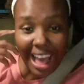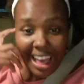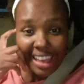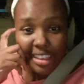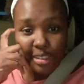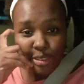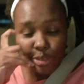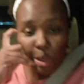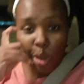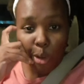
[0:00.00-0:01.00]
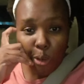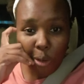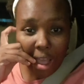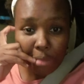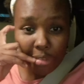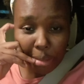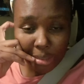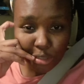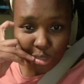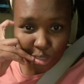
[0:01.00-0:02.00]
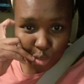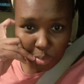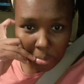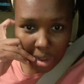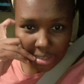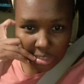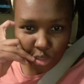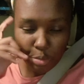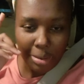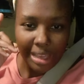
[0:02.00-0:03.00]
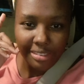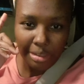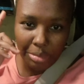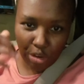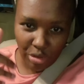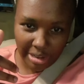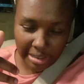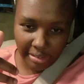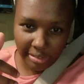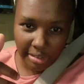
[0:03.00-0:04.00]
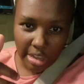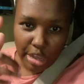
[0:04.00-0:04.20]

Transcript: Hi, so I'm coming to the supermarket to buy some ingredients